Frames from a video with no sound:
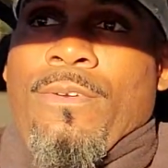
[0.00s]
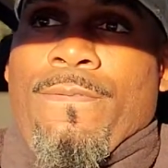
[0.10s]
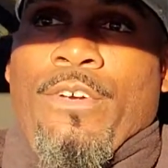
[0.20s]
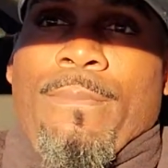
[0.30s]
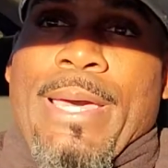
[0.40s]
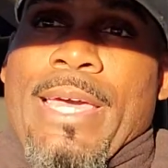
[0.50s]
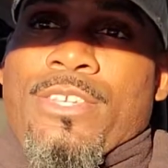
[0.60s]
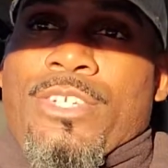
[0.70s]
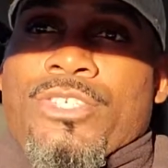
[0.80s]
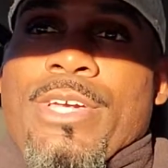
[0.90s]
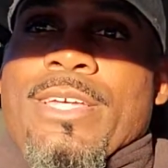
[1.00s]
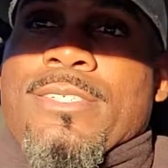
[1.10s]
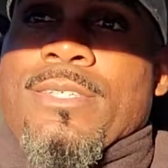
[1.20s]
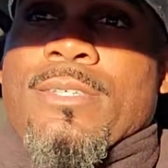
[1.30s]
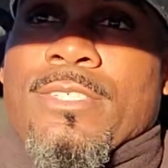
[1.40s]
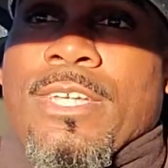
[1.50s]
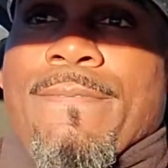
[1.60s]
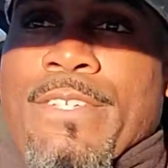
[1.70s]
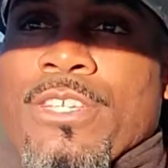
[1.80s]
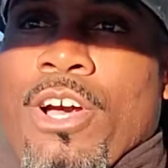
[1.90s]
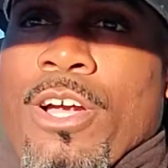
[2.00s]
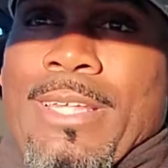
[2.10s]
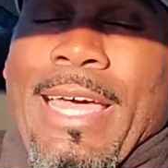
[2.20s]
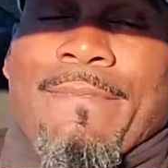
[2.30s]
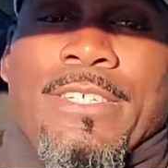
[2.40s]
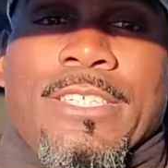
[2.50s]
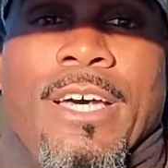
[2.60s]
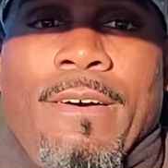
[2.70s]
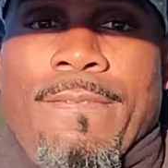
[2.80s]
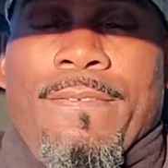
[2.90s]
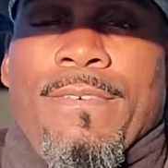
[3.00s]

You feel bad, you're stressed, stuff is hard, life is tough.